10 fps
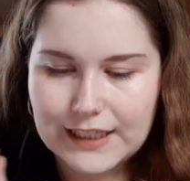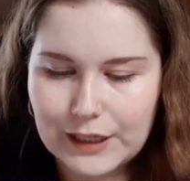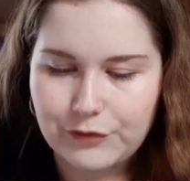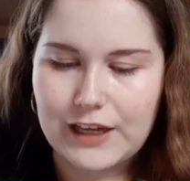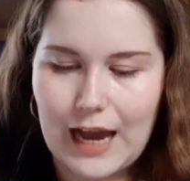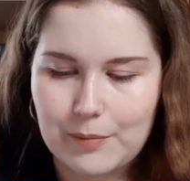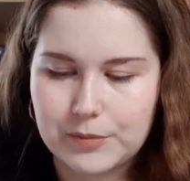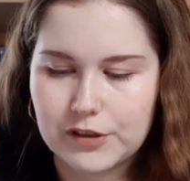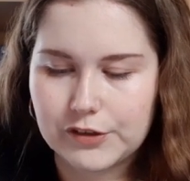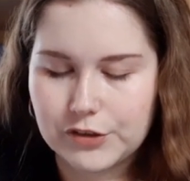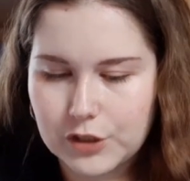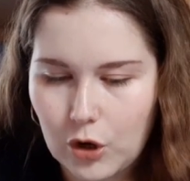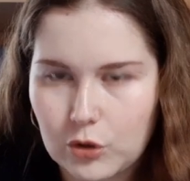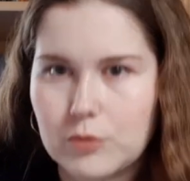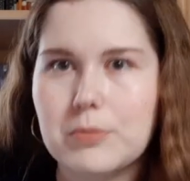giving up the
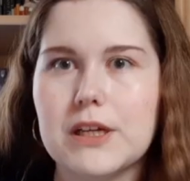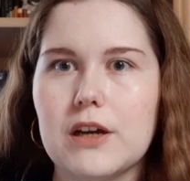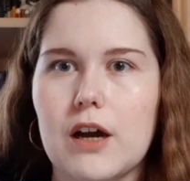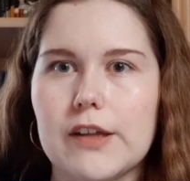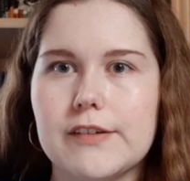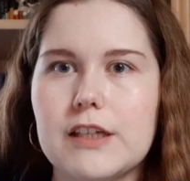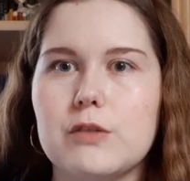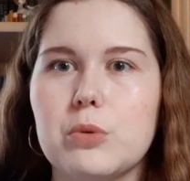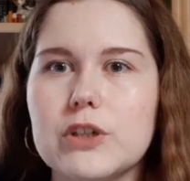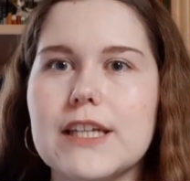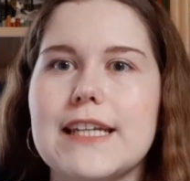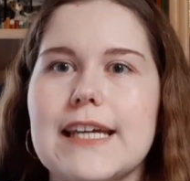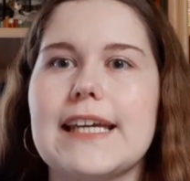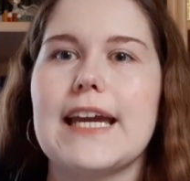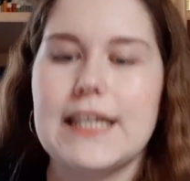stone because it would
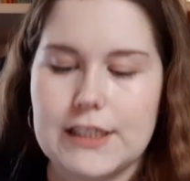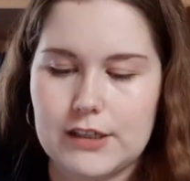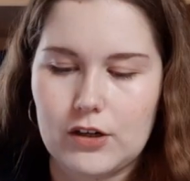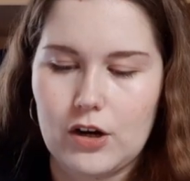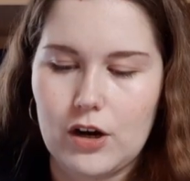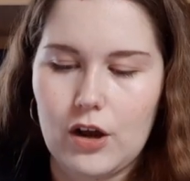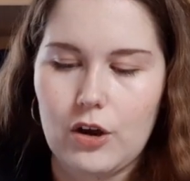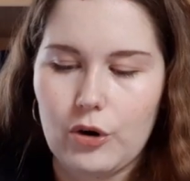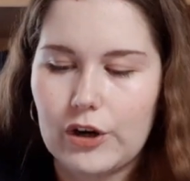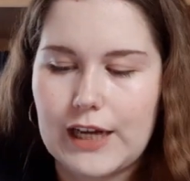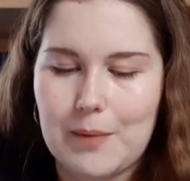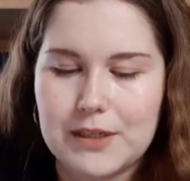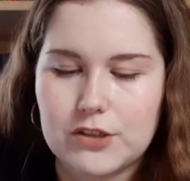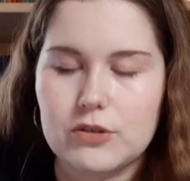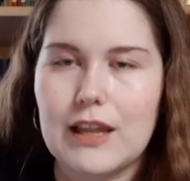negate her
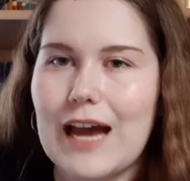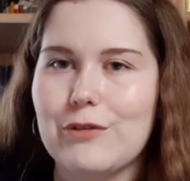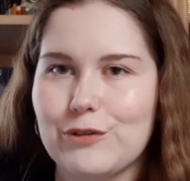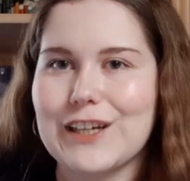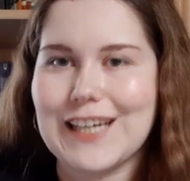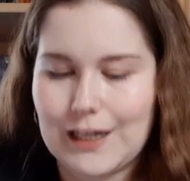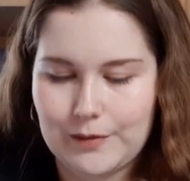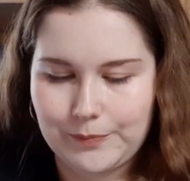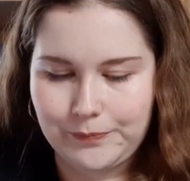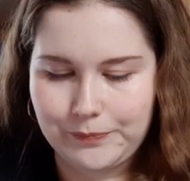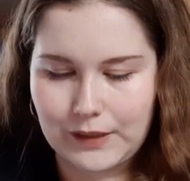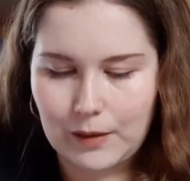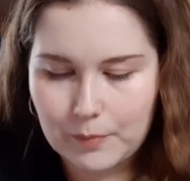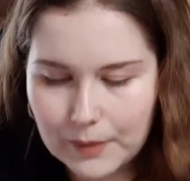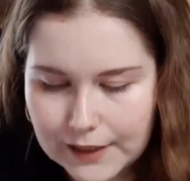coming to life again.
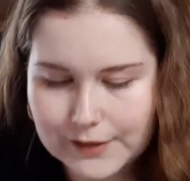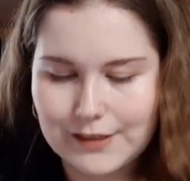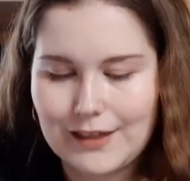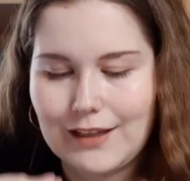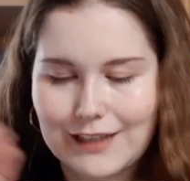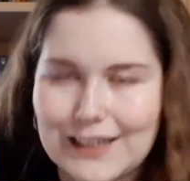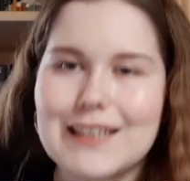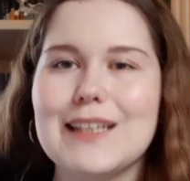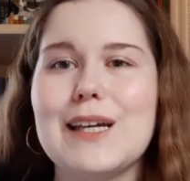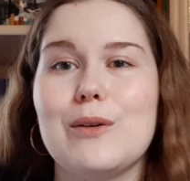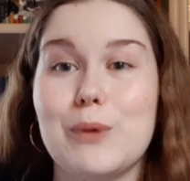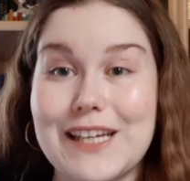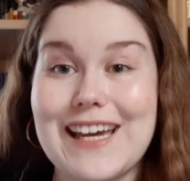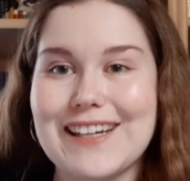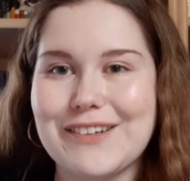But luckily,
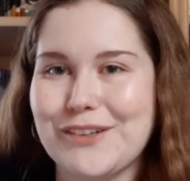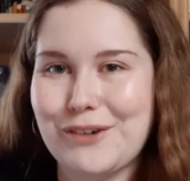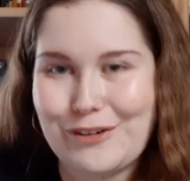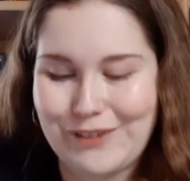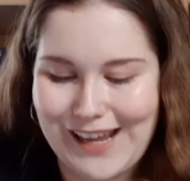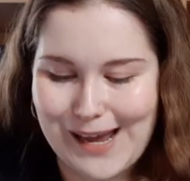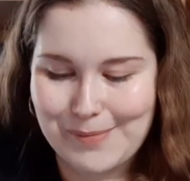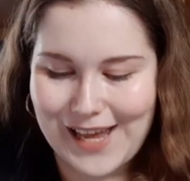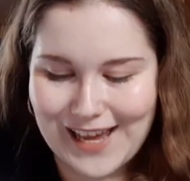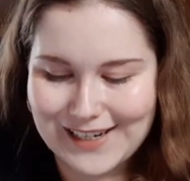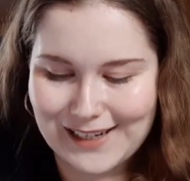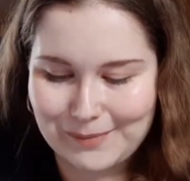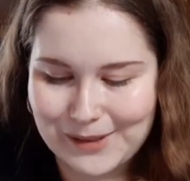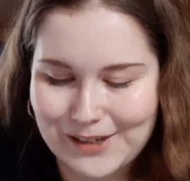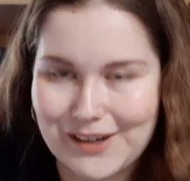we get sort of a happy
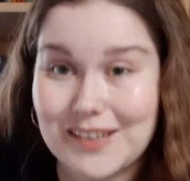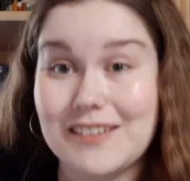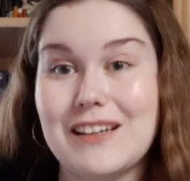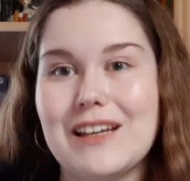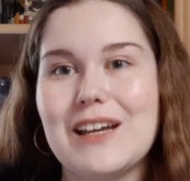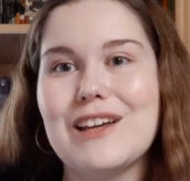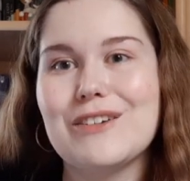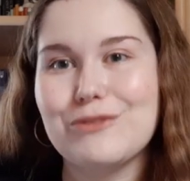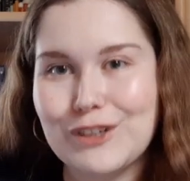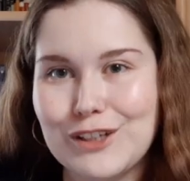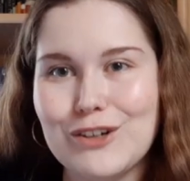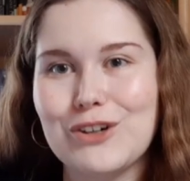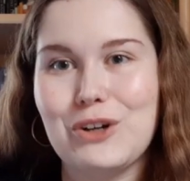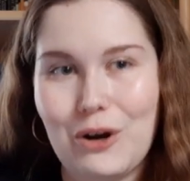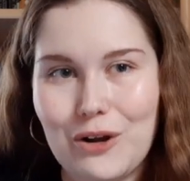ending because
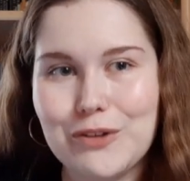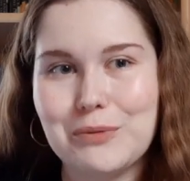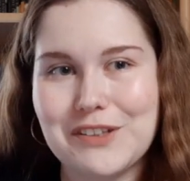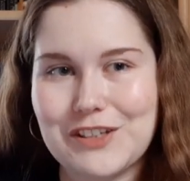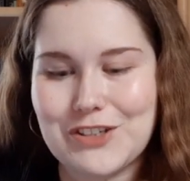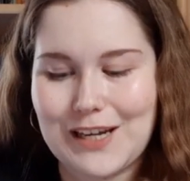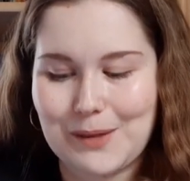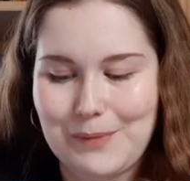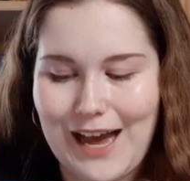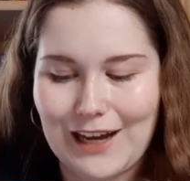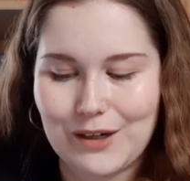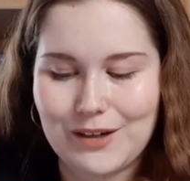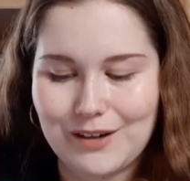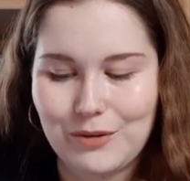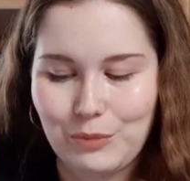Fiddler calls Whiskey Jack back
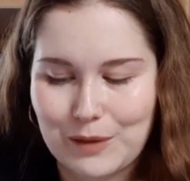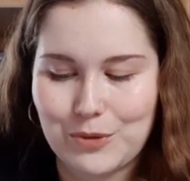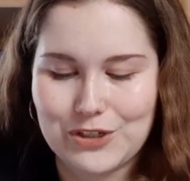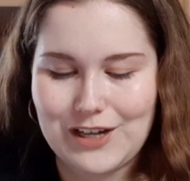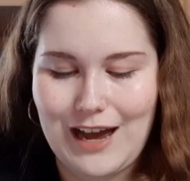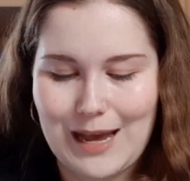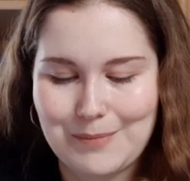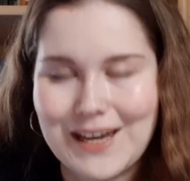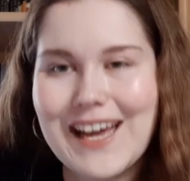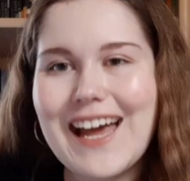one more time.